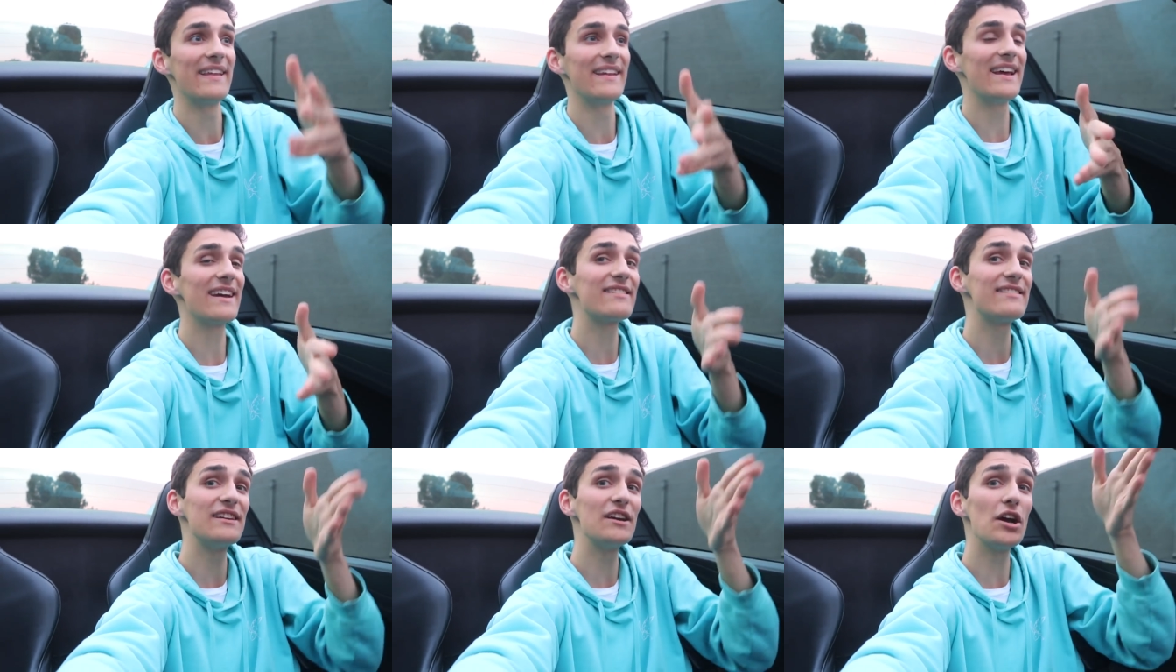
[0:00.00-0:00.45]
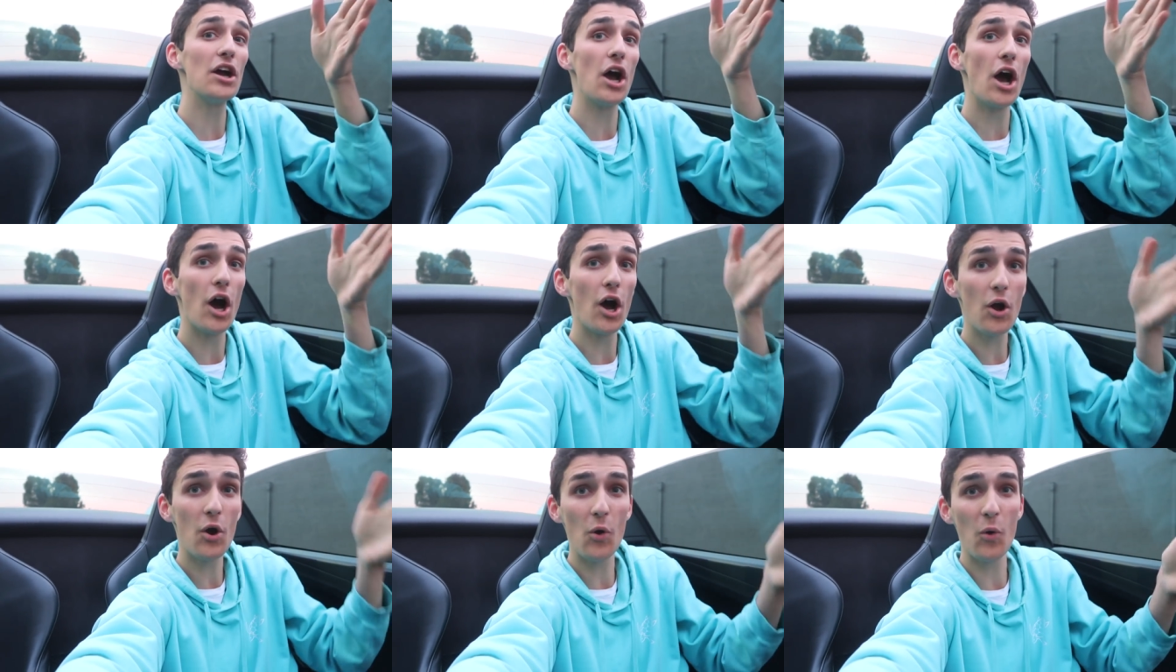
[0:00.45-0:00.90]
The next year,
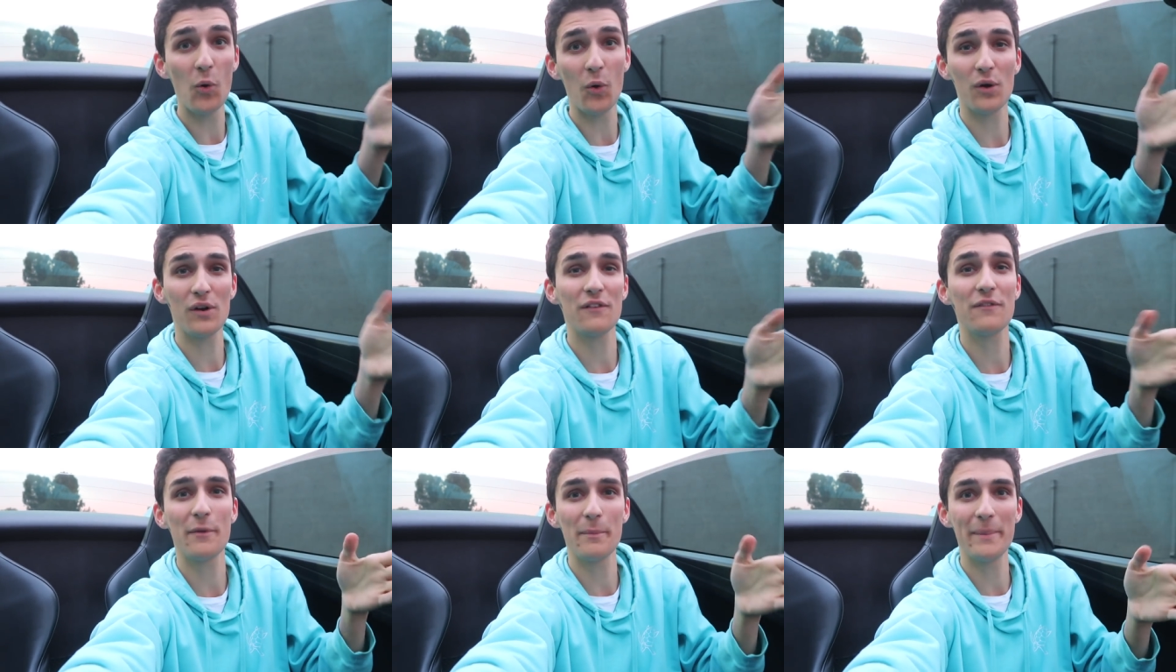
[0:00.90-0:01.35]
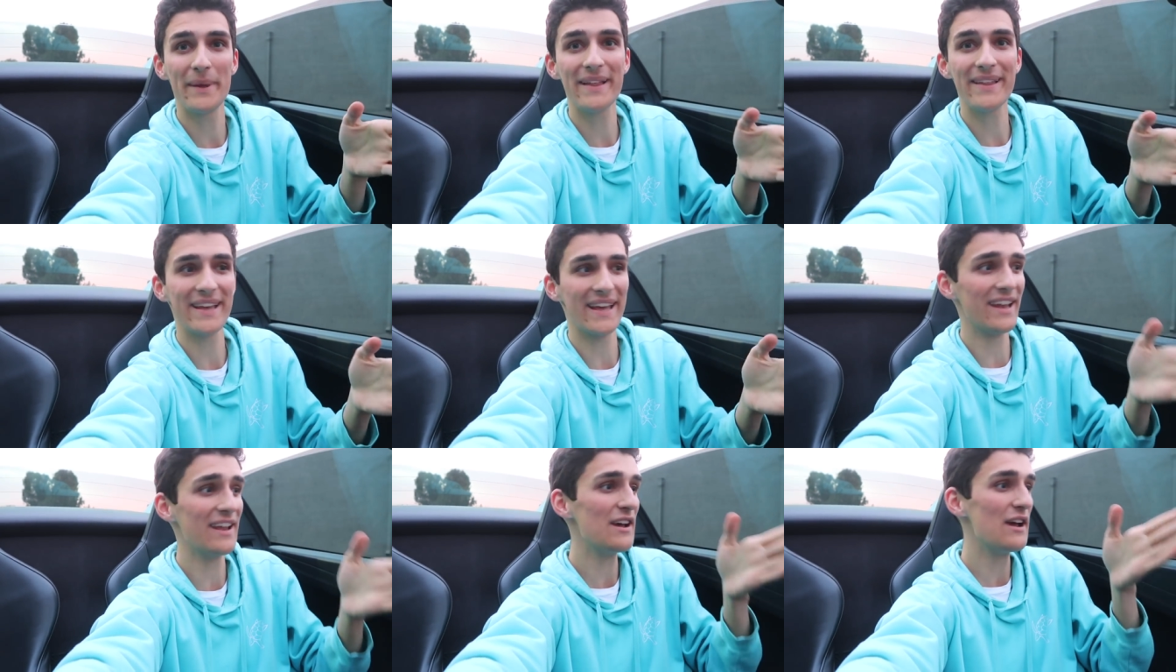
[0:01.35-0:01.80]
a quarter of a
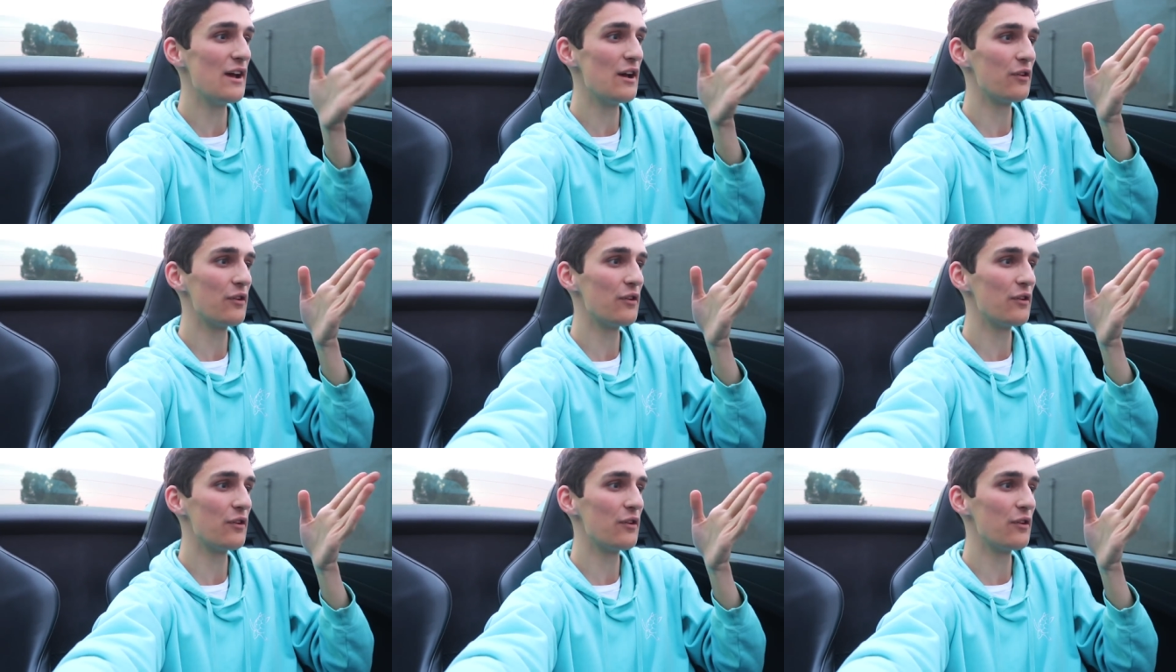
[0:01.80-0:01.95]
million.